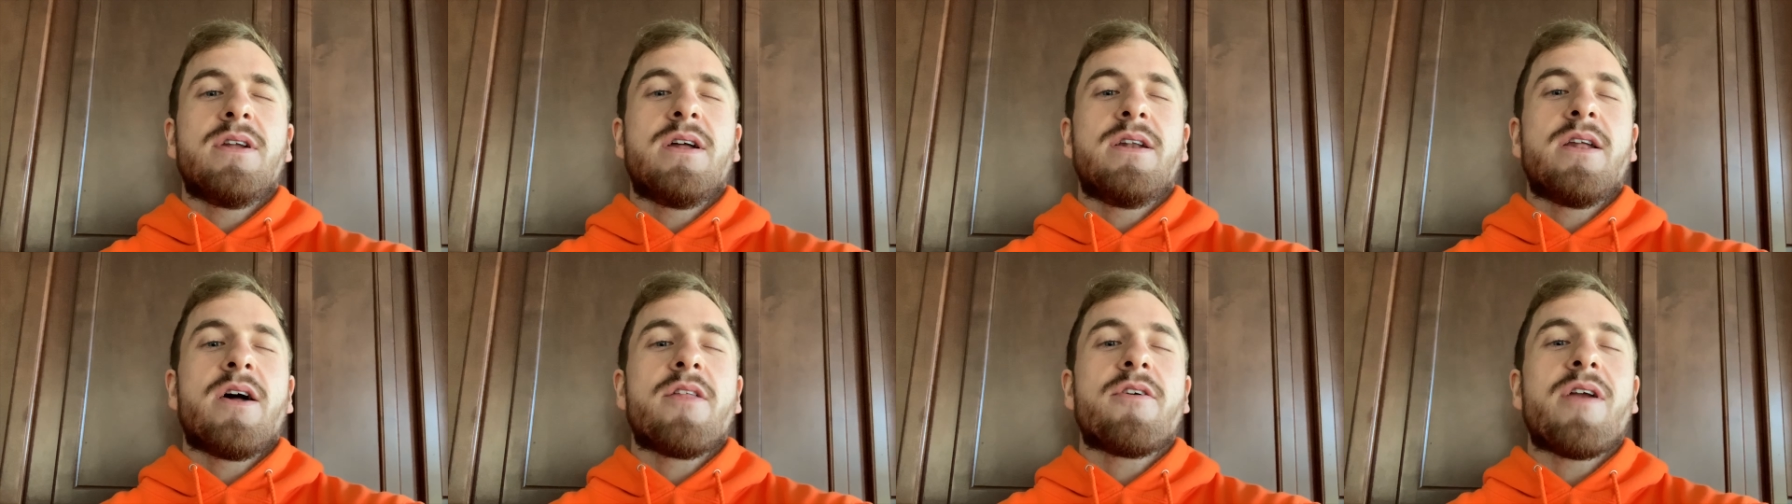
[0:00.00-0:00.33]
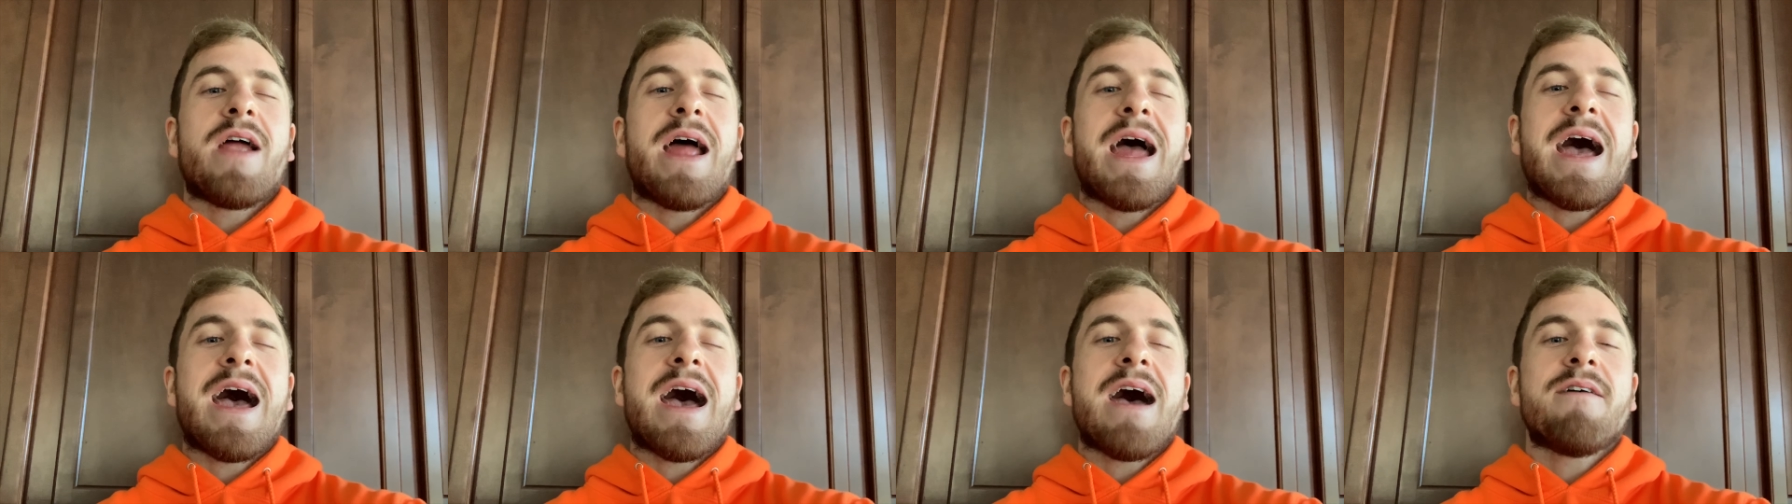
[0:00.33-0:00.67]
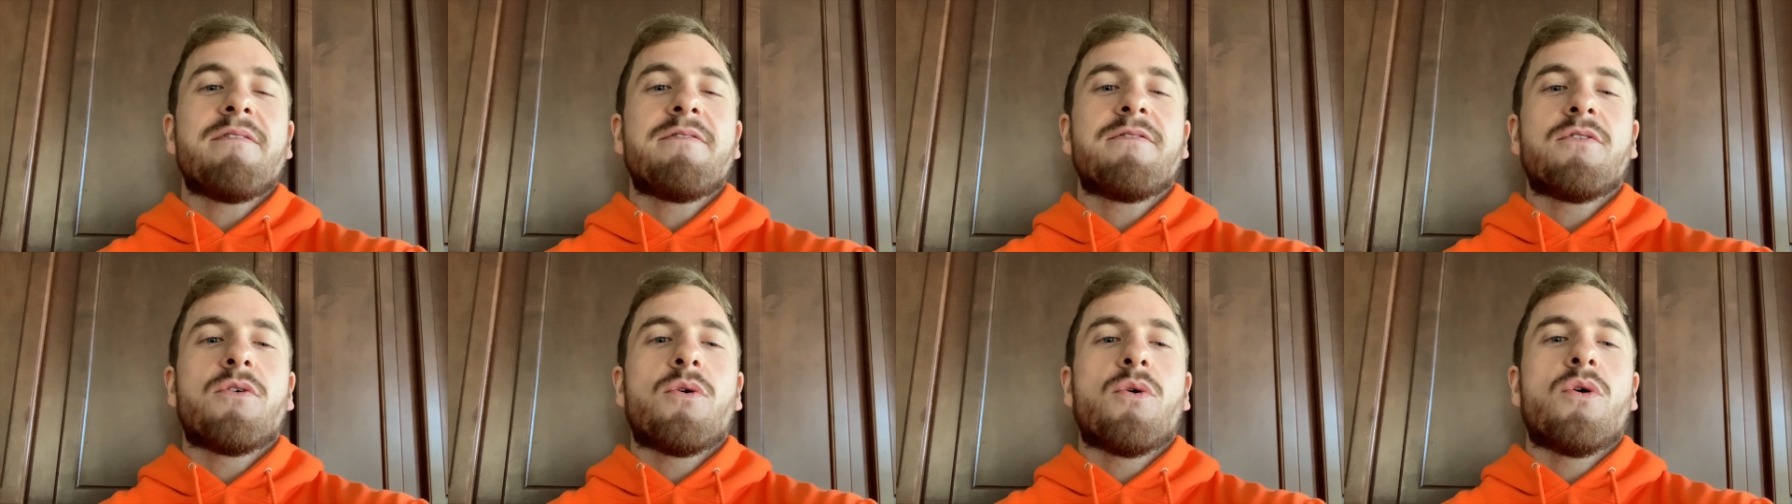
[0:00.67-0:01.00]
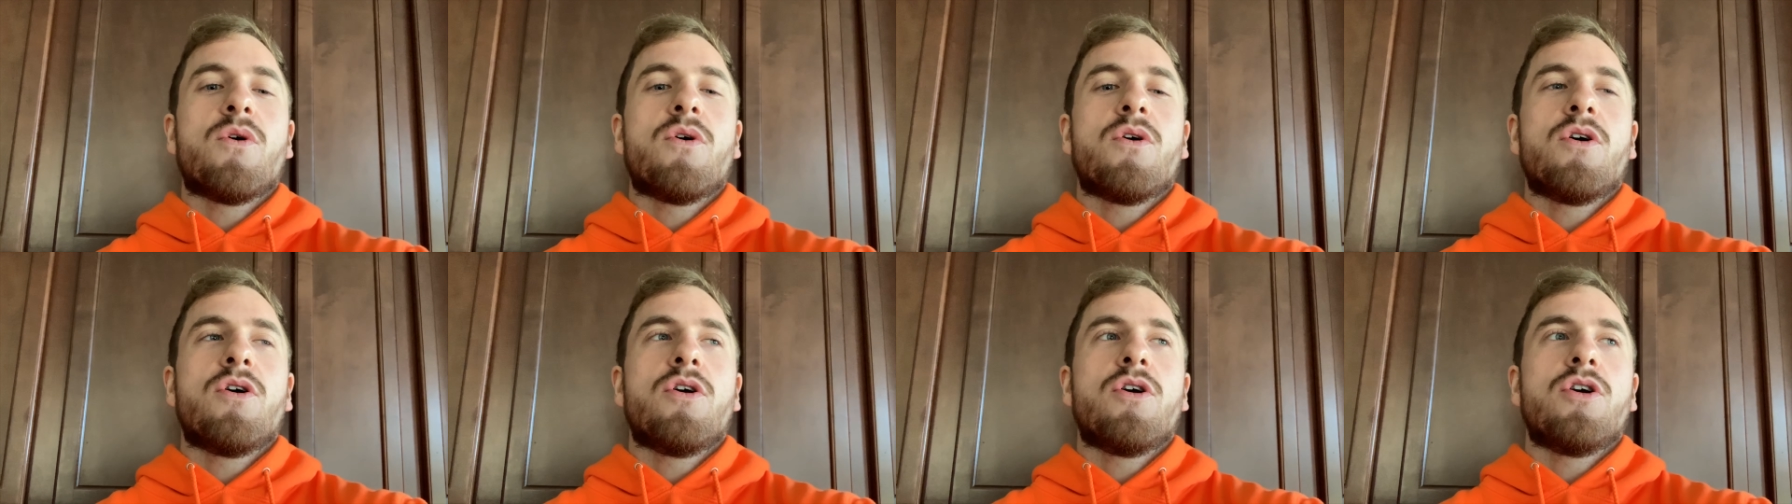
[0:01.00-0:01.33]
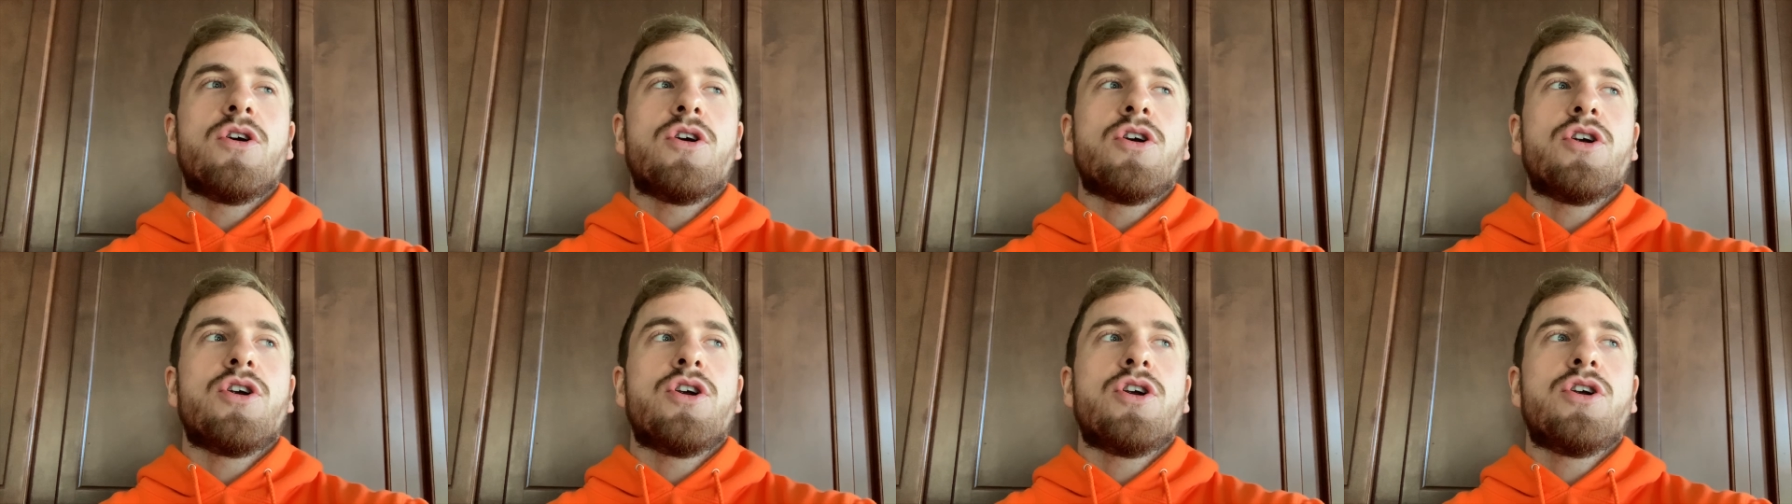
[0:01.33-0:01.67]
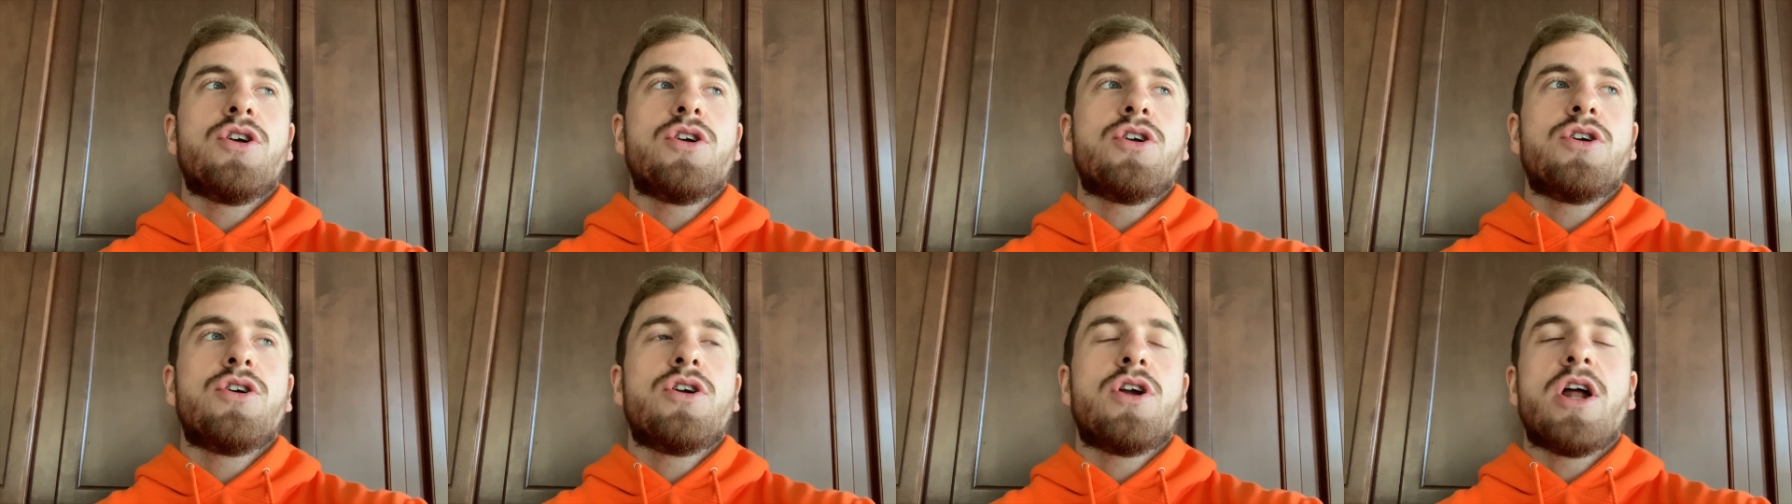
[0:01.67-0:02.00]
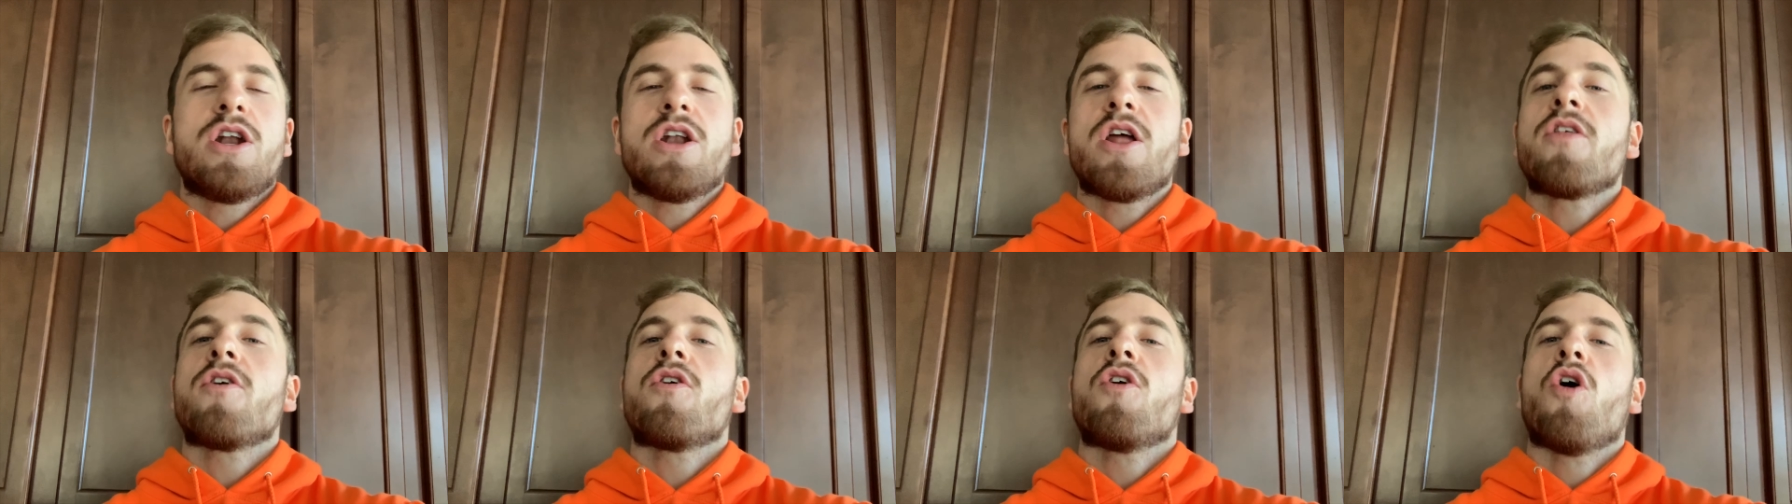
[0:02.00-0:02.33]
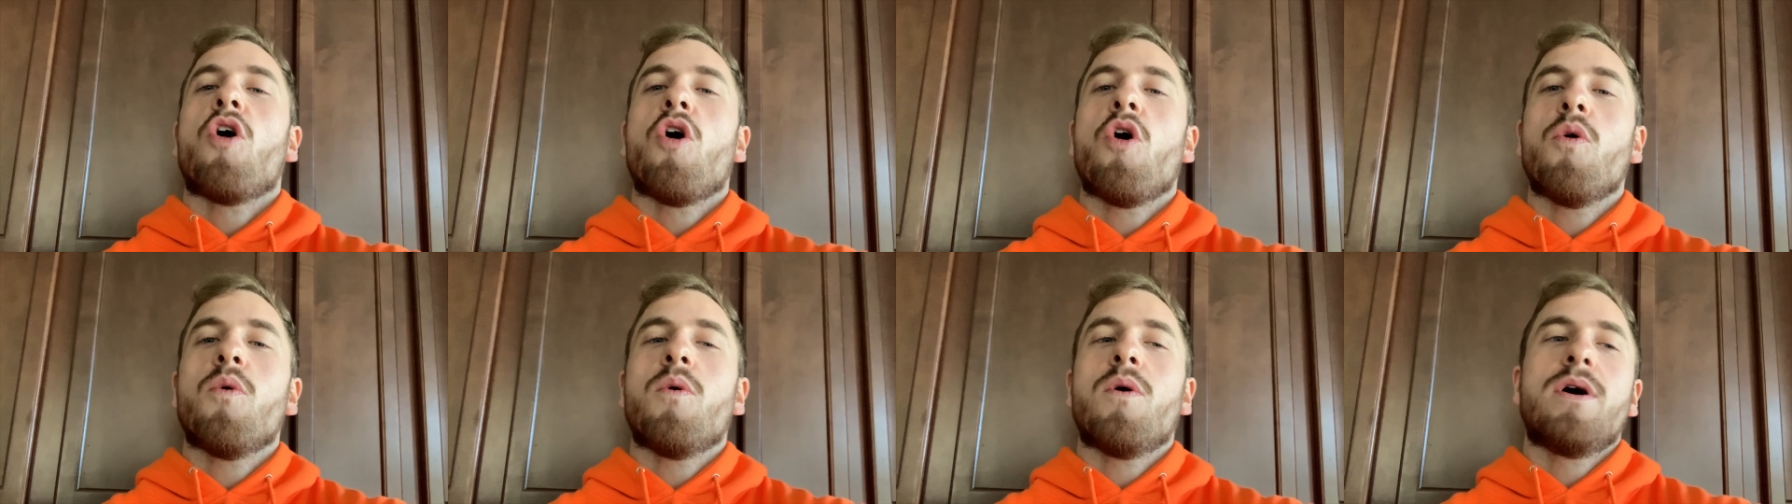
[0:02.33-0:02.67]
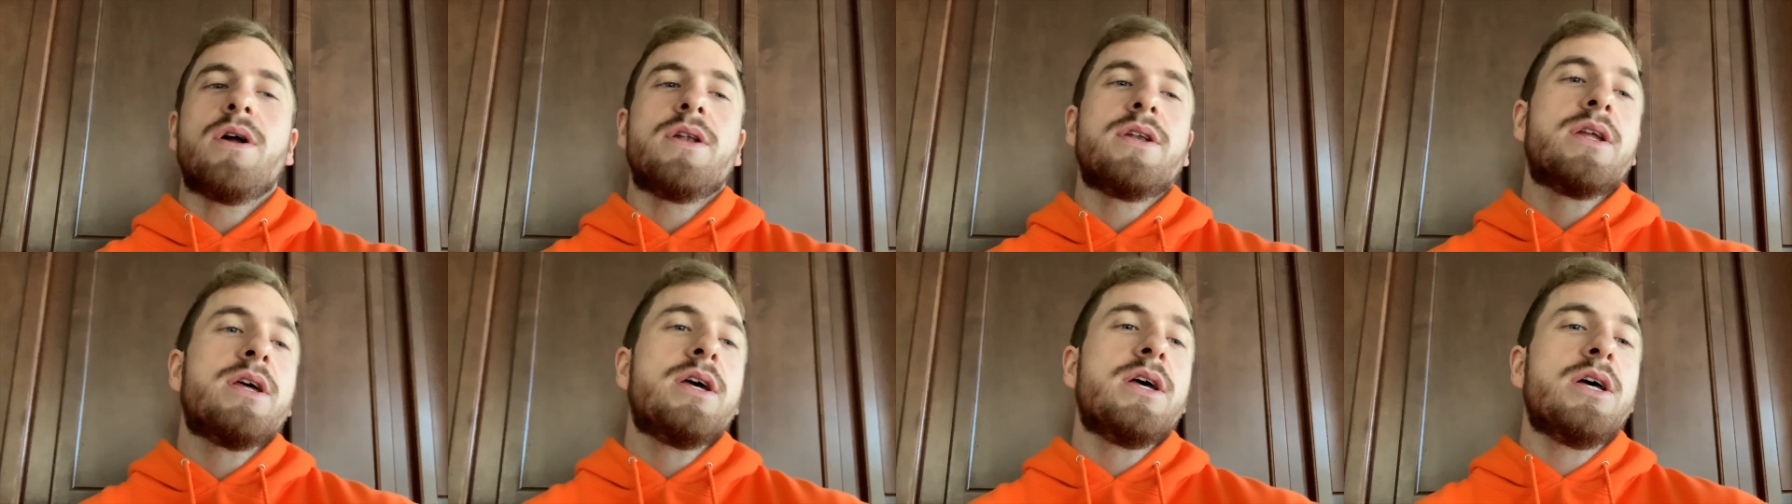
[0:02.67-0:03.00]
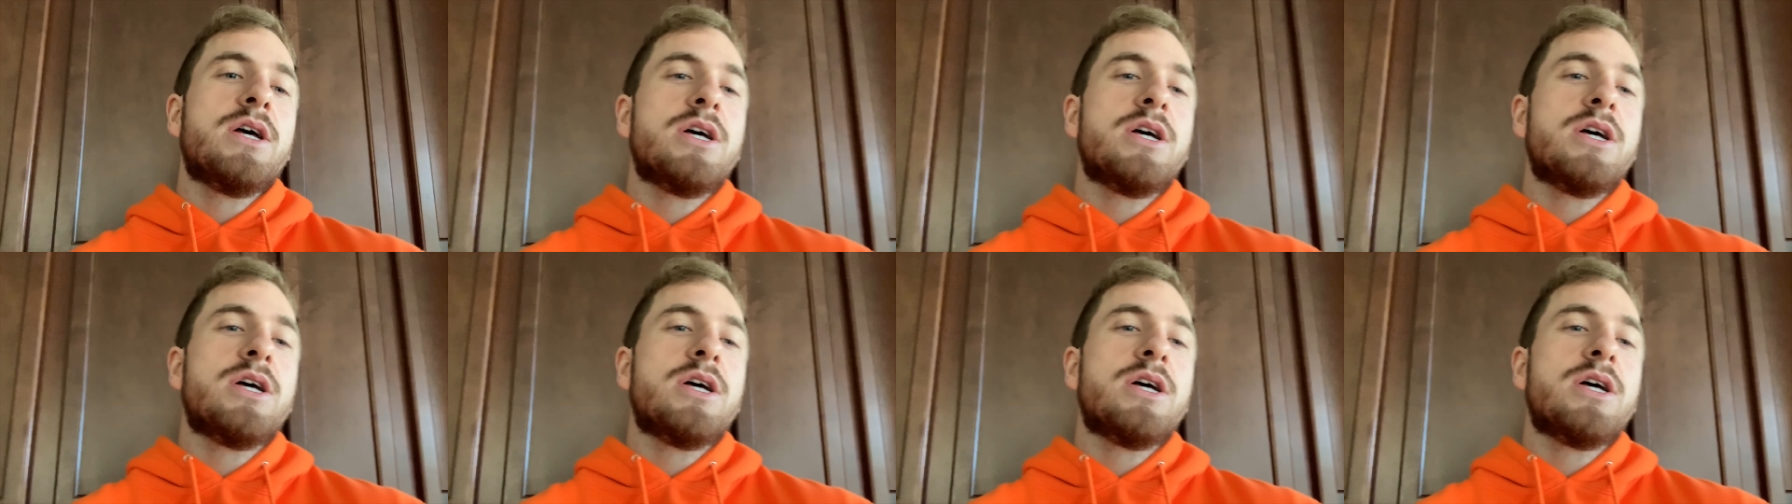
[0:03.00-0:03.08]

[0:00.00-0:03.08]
another half or another whole one.